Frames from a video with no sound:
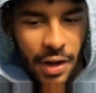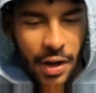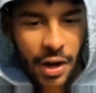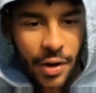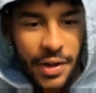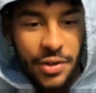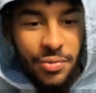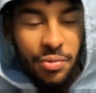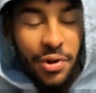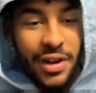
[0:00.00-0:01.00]
Oh, he
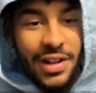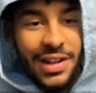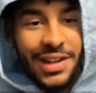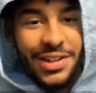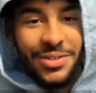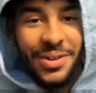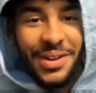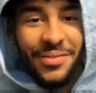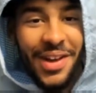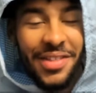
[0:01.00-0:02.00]
really doing
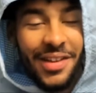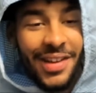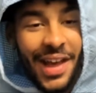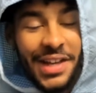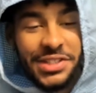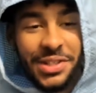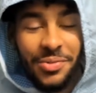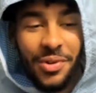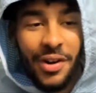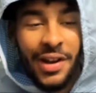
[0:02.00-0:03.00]

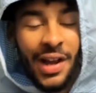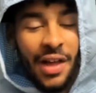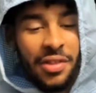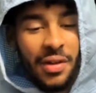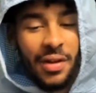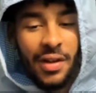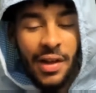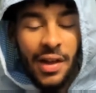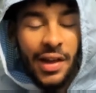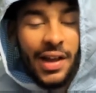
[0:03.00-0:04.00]
investigation work. He got a
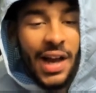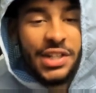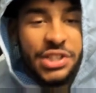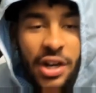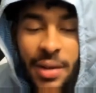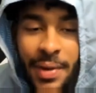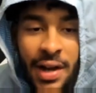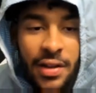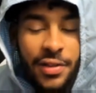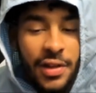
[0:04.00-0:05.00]
shawty
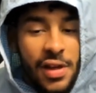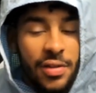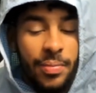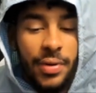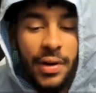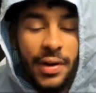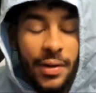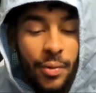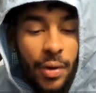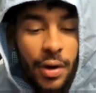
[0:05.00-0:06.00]
behind the scenes putting
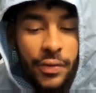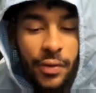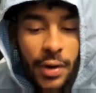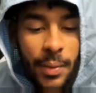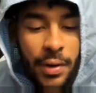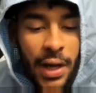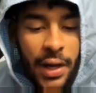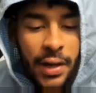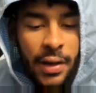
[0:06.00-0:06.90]
in work for him. Okay.